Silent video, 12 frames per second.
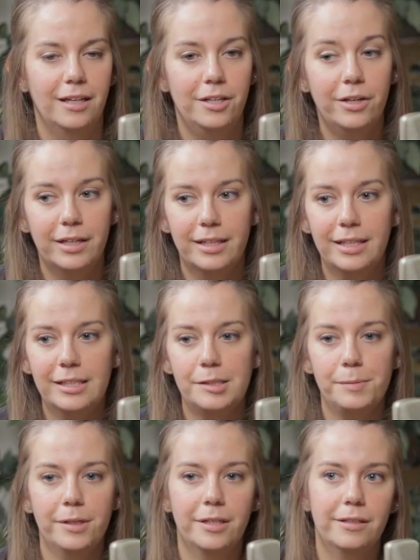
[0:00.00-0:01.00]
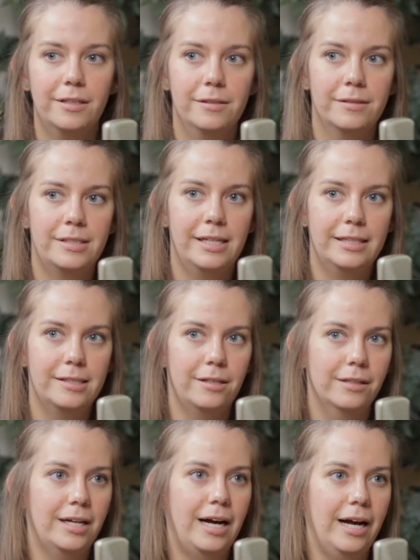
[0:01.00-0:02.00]
No, I think that's pretty close. That's
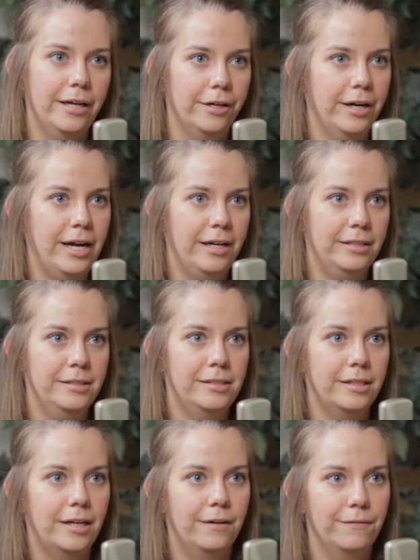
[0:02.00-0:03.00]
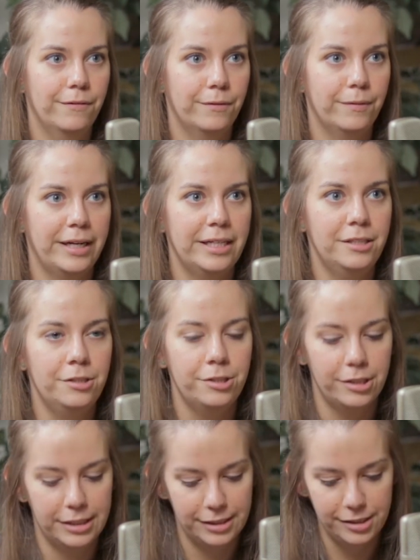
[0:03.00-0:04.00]
on the higher end of the range.
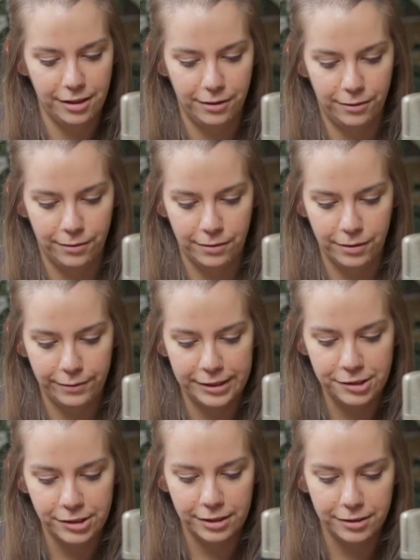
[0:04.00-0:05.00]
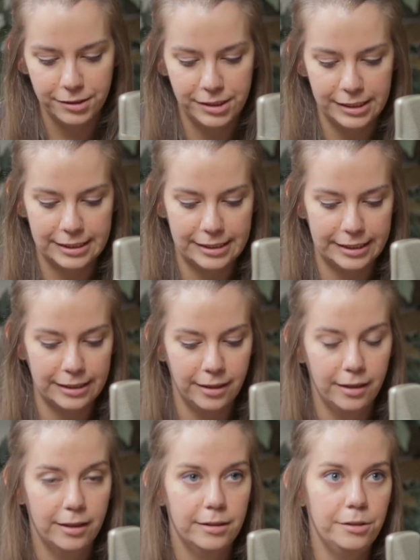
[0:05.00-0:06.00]
And the range includes things like
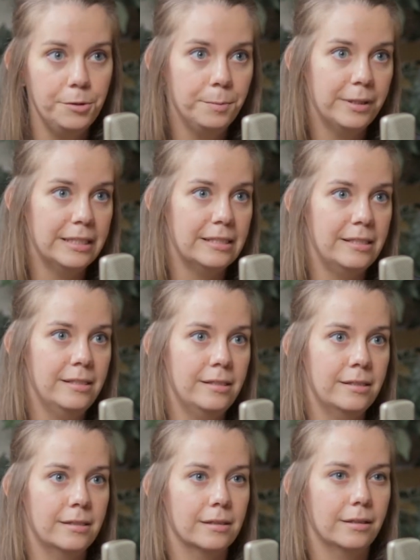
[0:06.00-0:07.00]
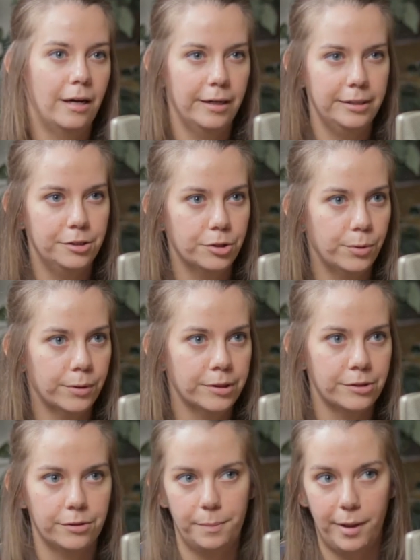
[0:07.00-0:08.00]
duplexes, cottage
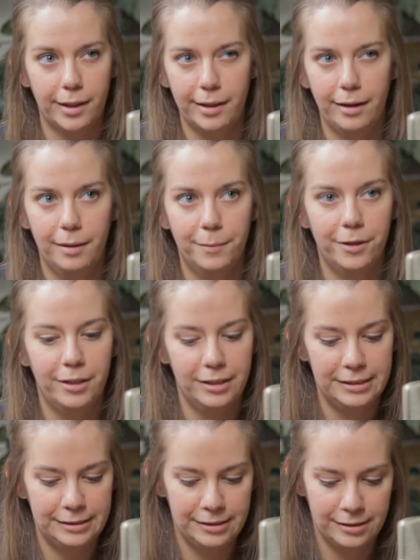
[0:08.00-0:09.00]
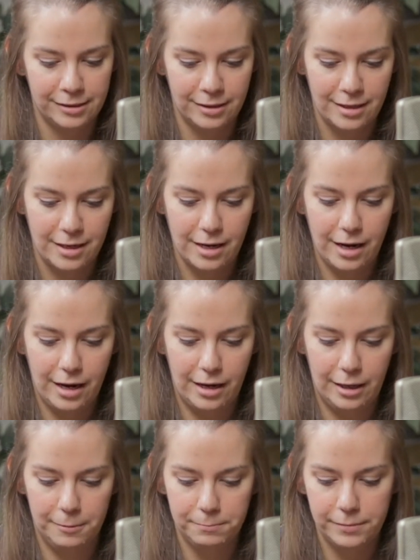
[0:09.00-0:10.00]
courts or pocket neighborhoods,
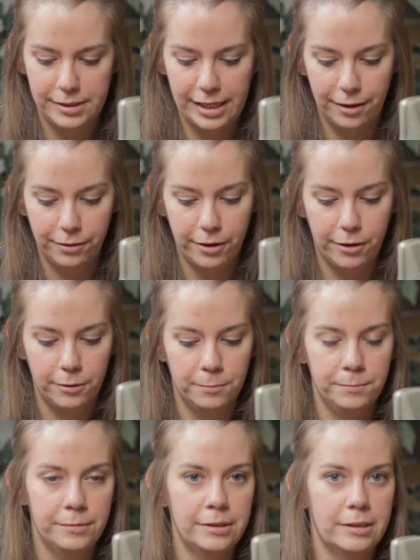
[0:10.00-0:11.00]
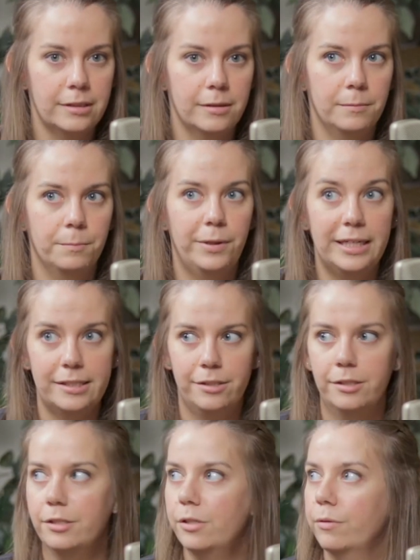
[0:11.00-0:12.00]
townhomes, and plex
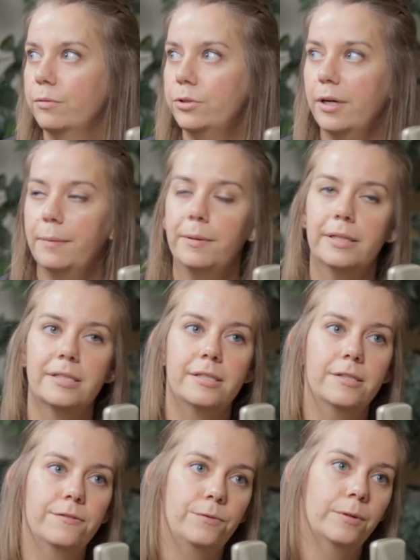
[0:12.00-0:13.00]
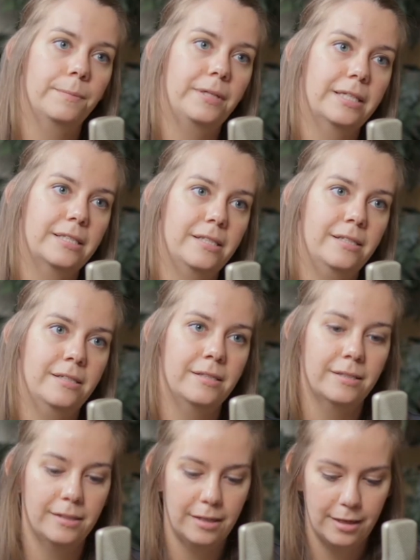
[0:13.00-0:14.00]
units, so triplexes,
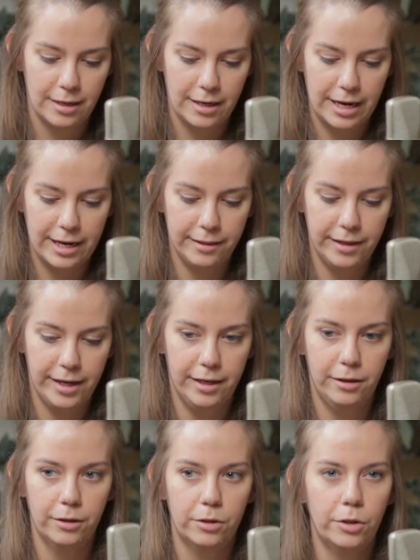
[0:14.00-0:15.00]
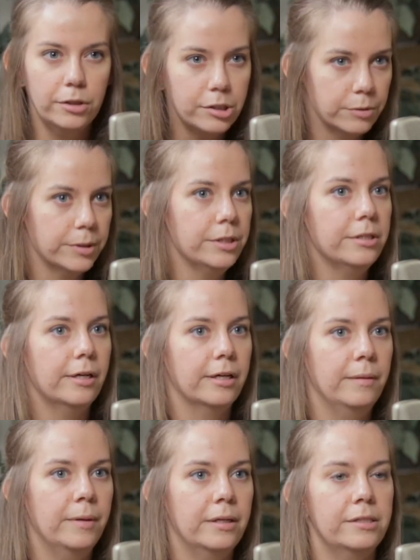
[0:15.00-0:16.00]
fourplexes. And then close to what you're
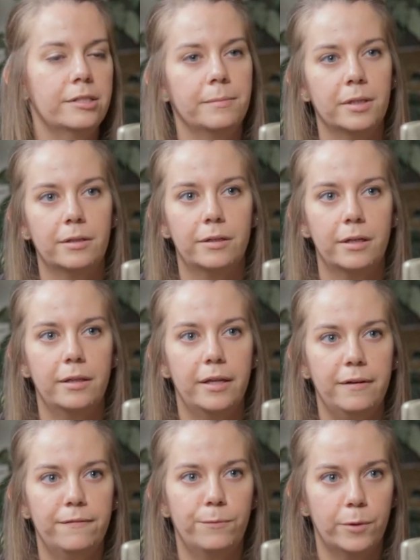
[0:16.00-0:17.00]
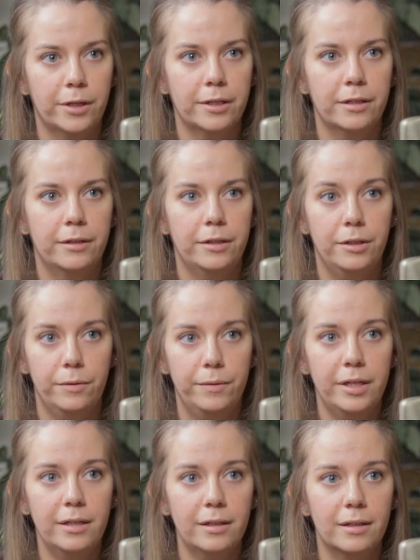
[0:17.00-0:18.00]
talking about, there's something called a live-work
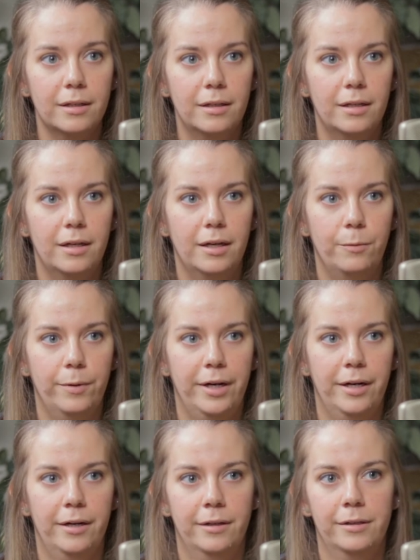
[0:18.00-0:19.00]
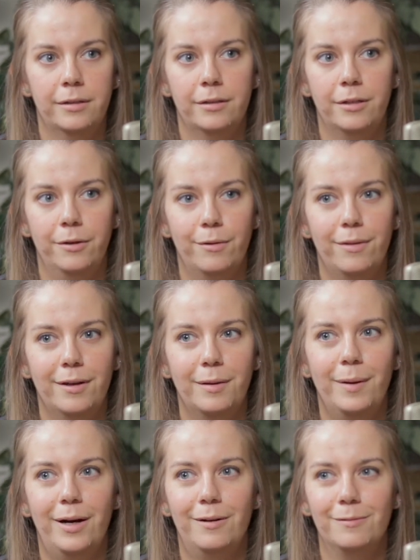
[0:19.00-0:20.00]
unit, where, you think
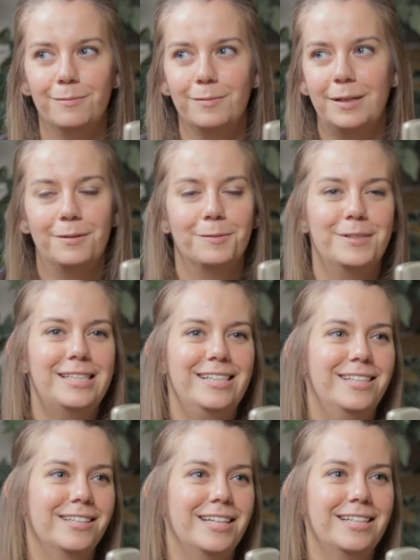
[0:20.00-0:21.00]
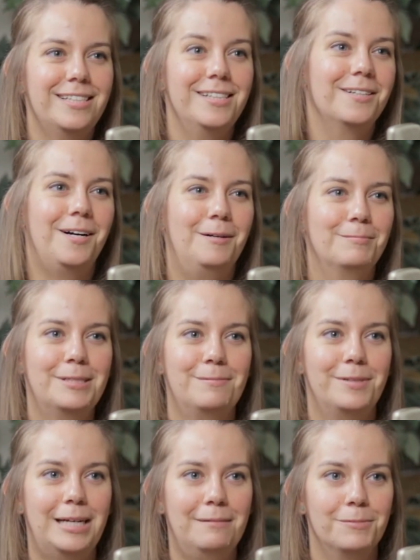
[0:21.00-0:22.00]
about, I don't know, we see it in like sitcoms
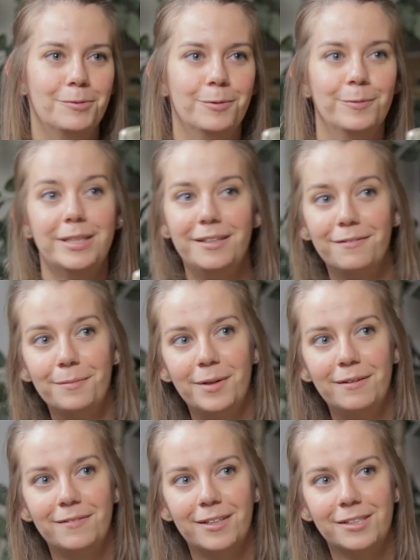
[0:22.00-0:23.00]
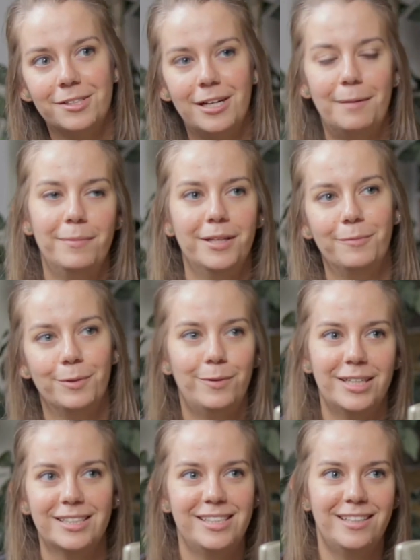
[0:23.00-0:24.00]
sometimes where we live above our shop and then we
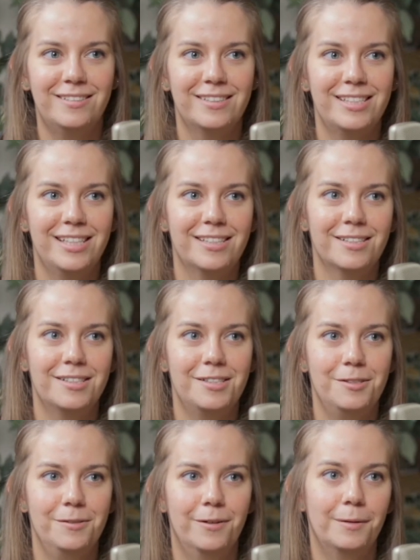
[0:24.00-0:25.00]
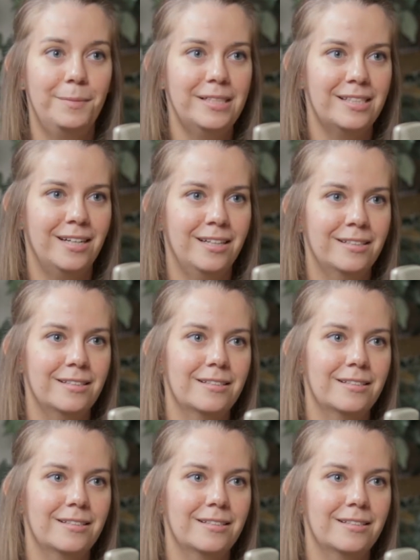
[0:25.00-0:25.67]
walk downstairs to our business.